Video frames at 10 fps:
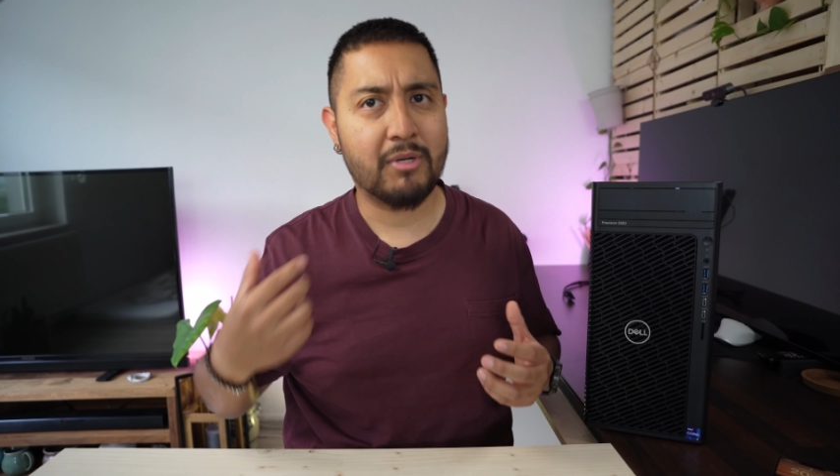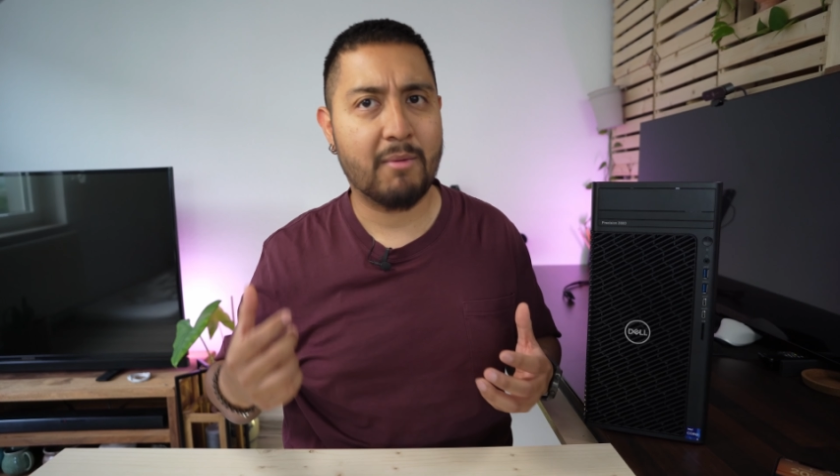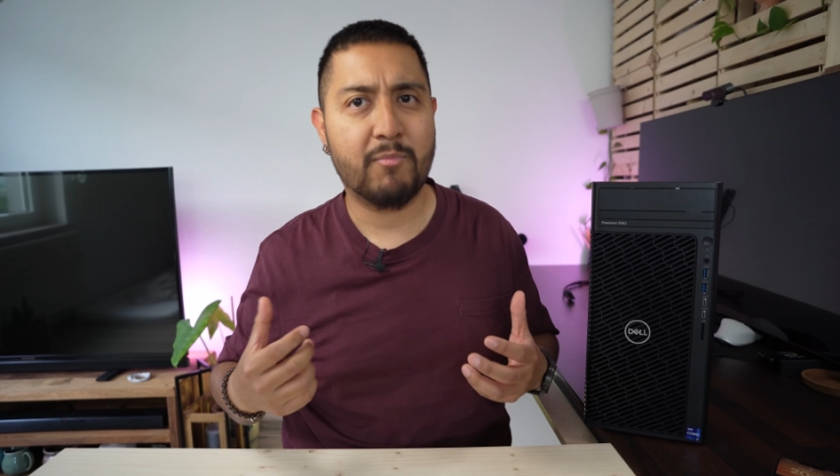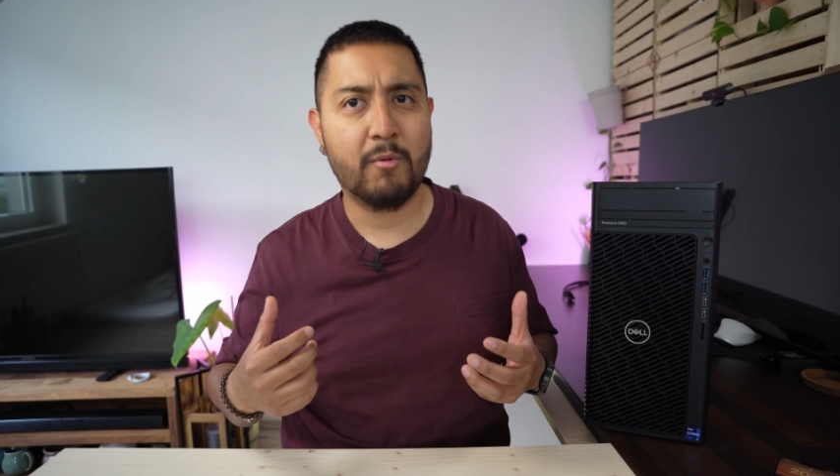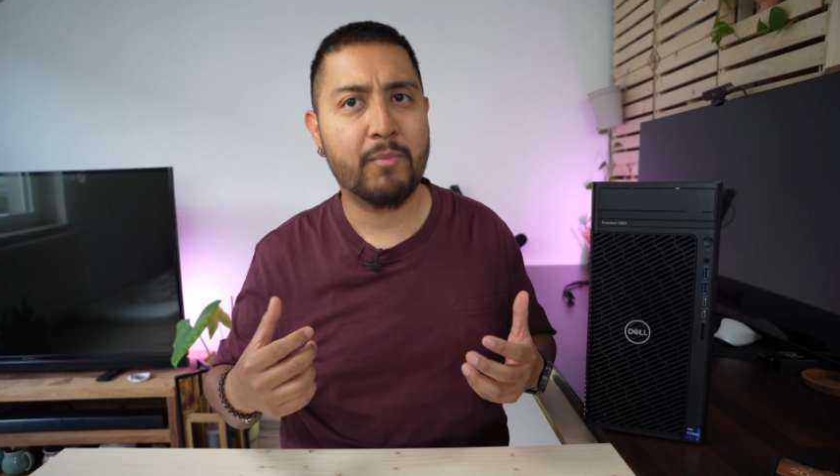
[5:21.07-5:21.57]
can
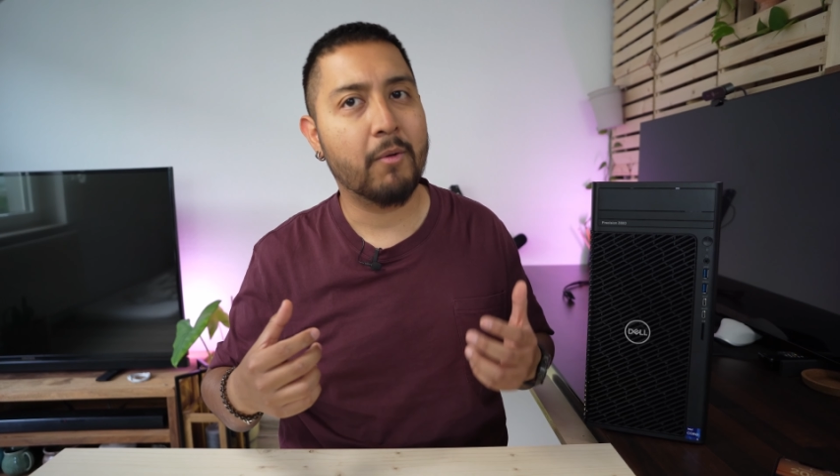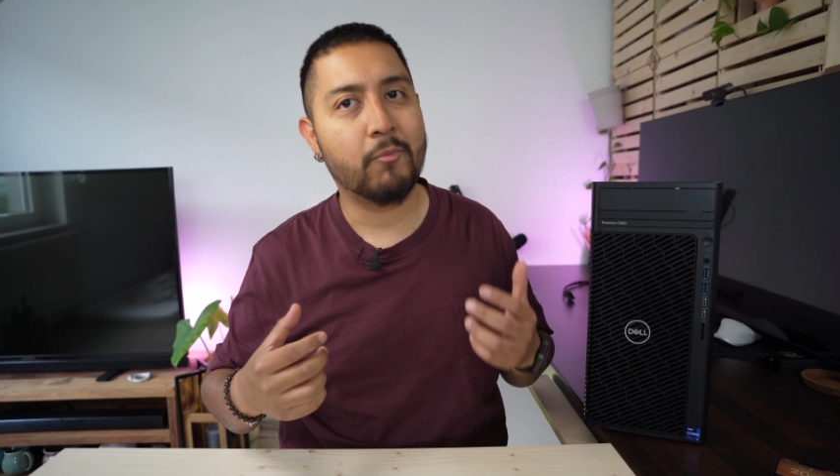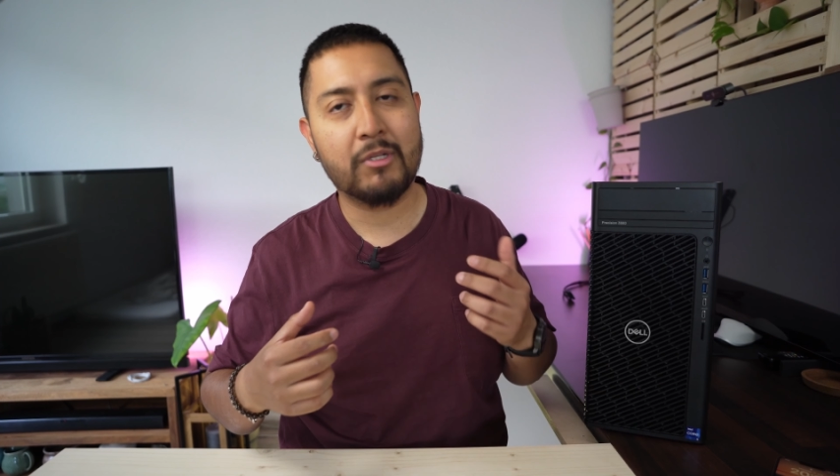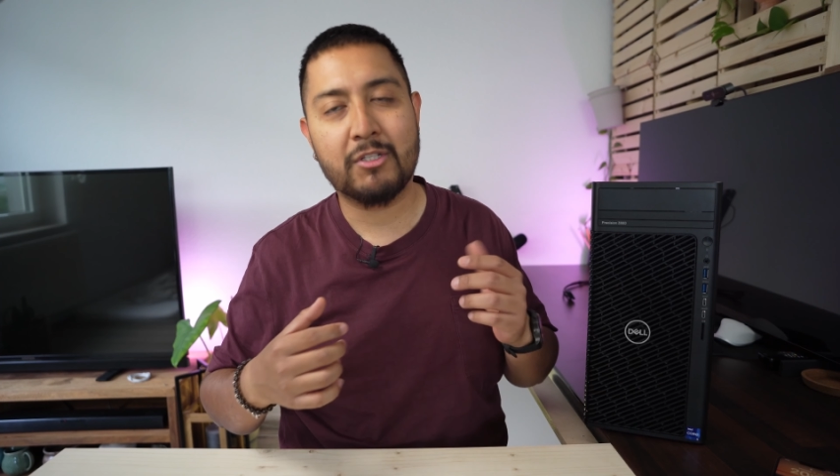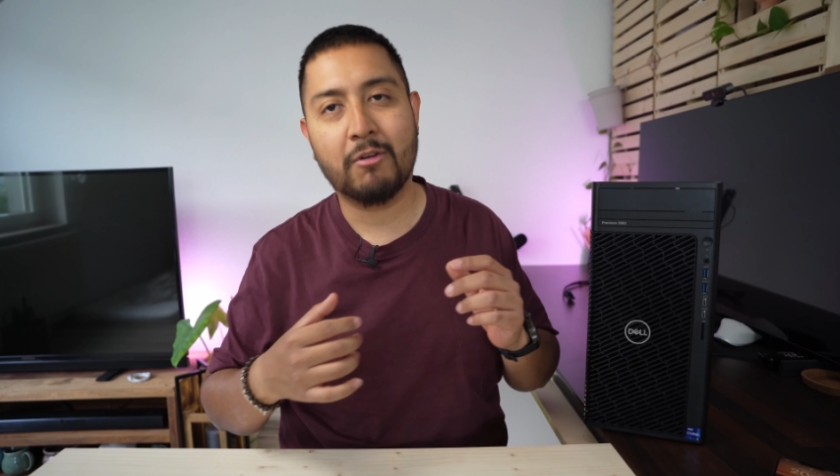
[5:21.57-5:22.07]
pop up
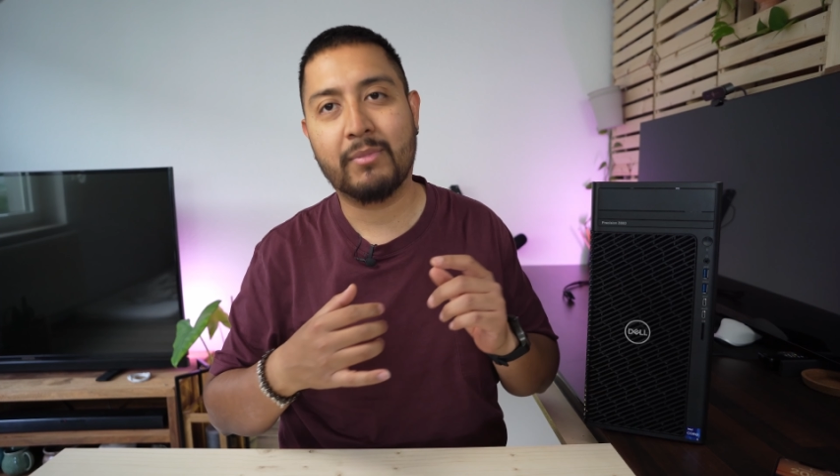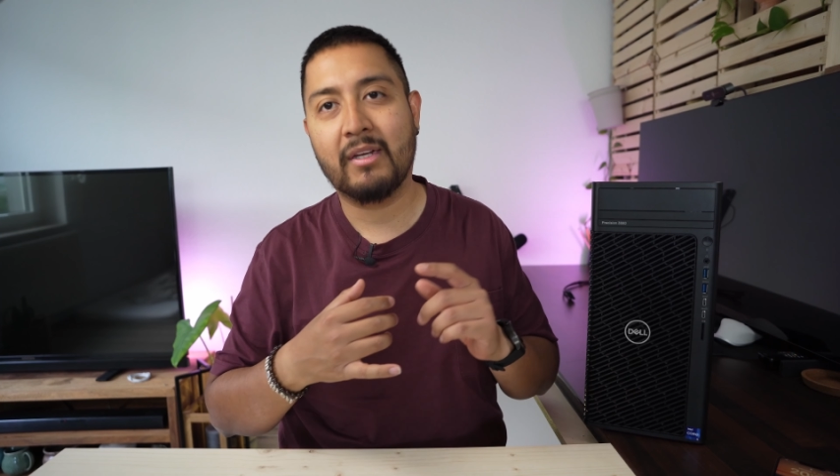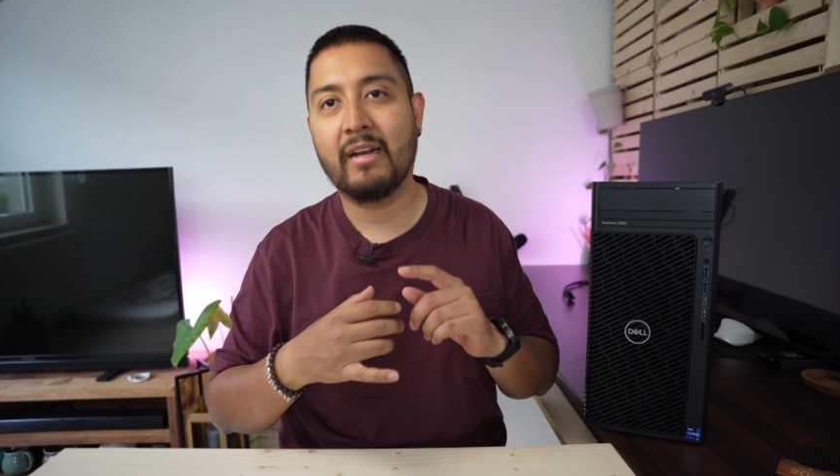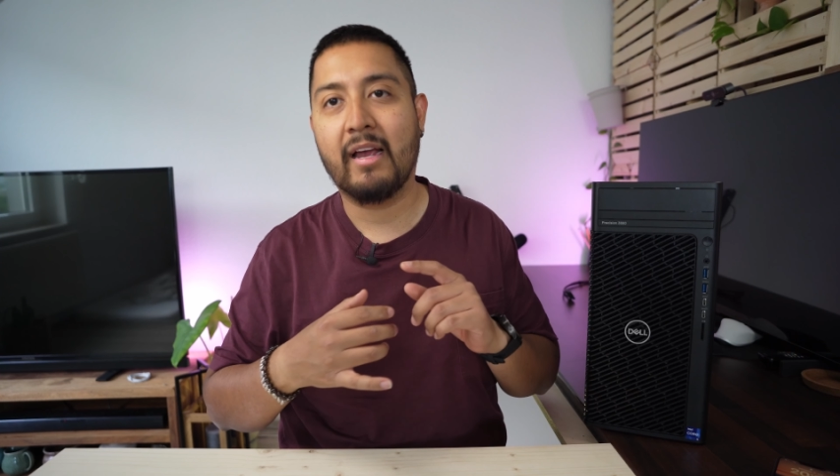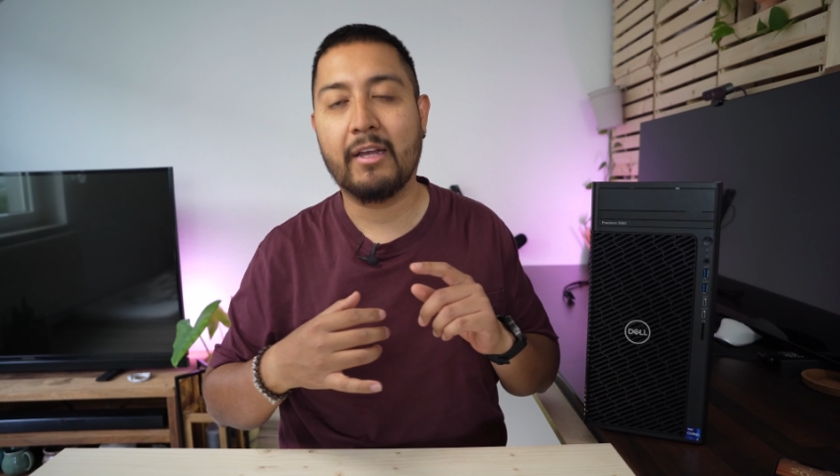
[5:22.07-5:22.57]
with
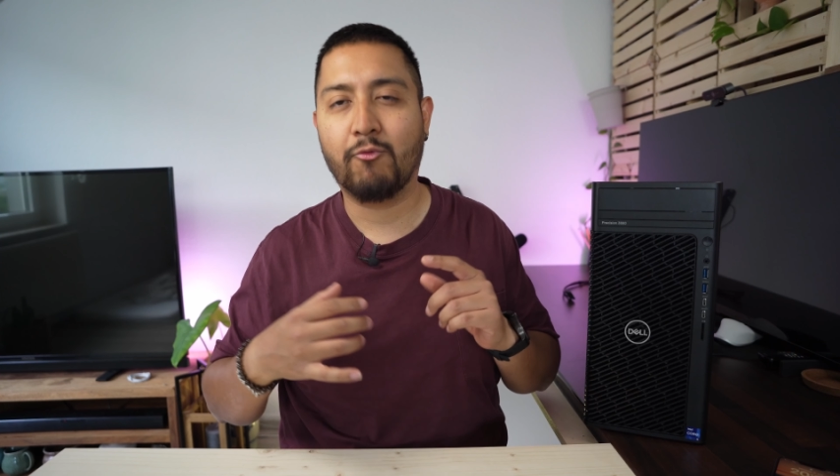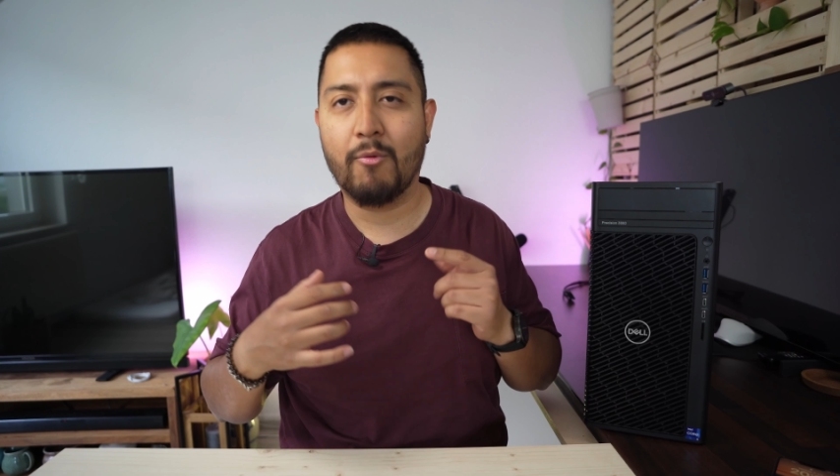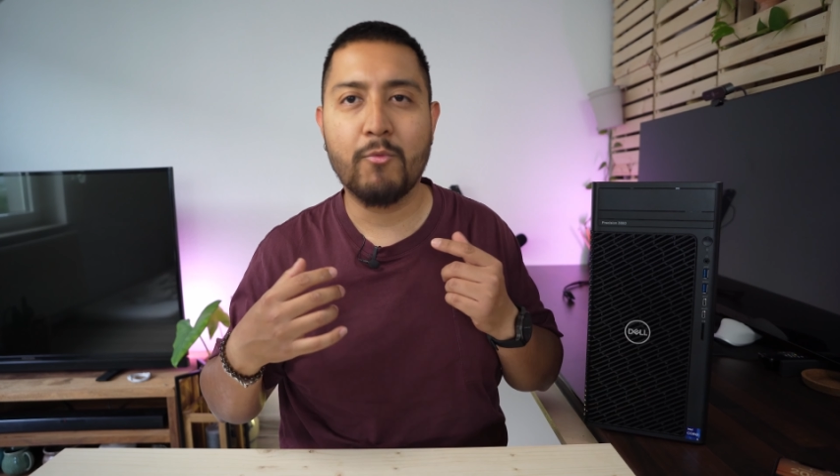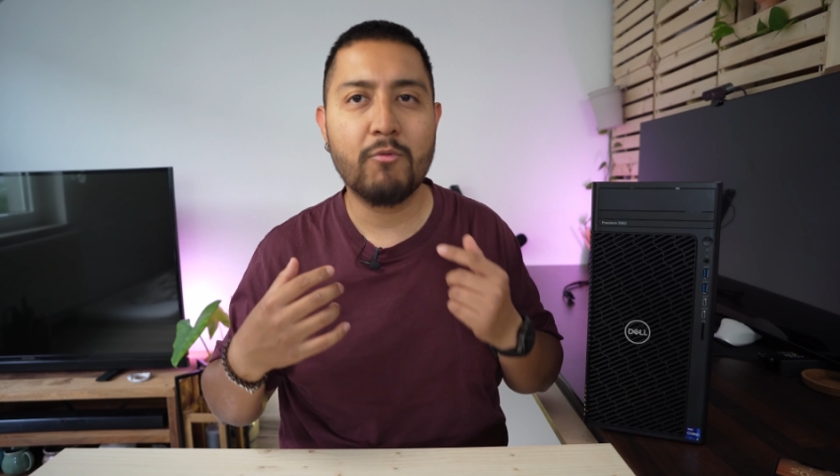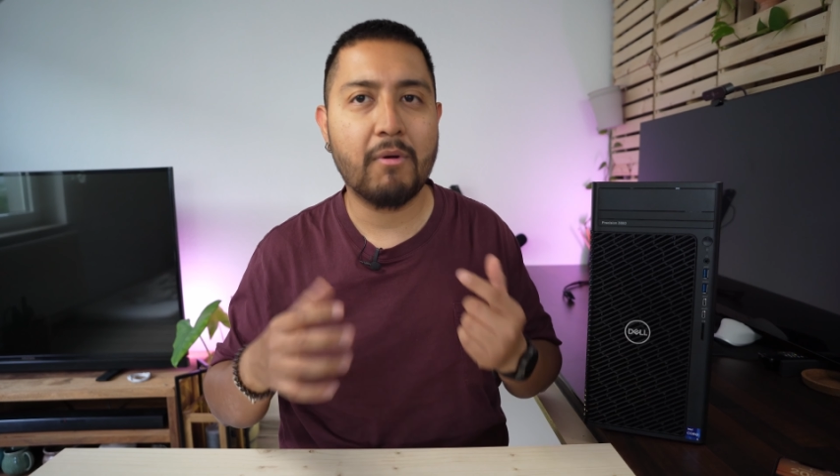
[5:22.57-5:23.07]
something like
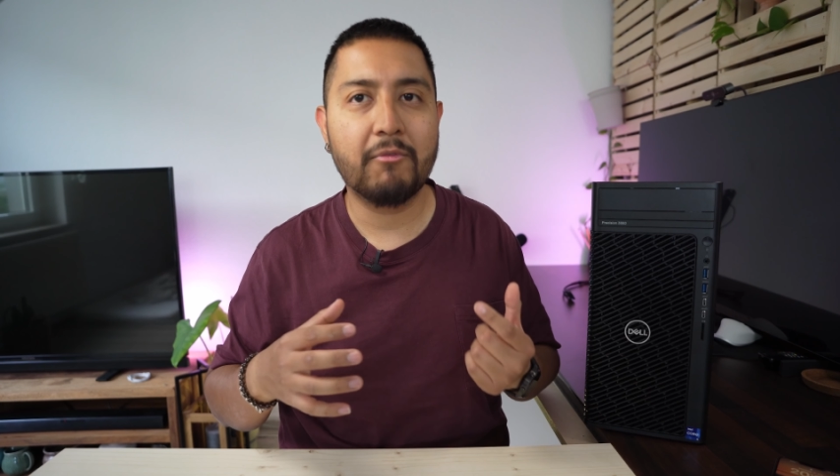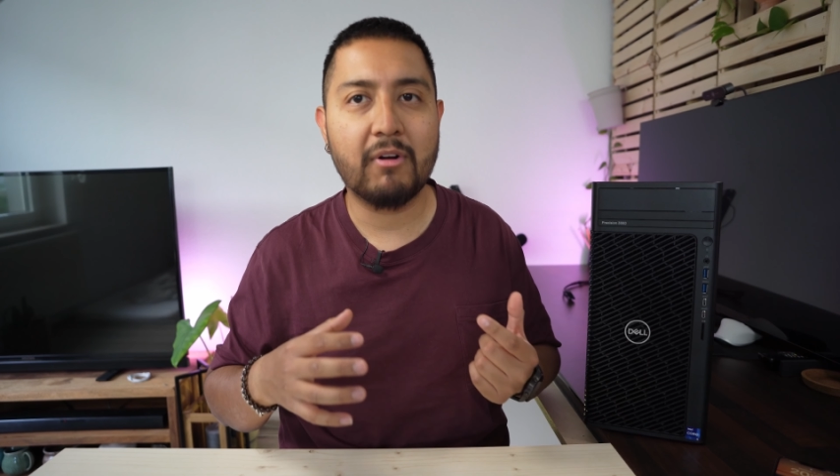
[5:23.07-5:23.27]
removable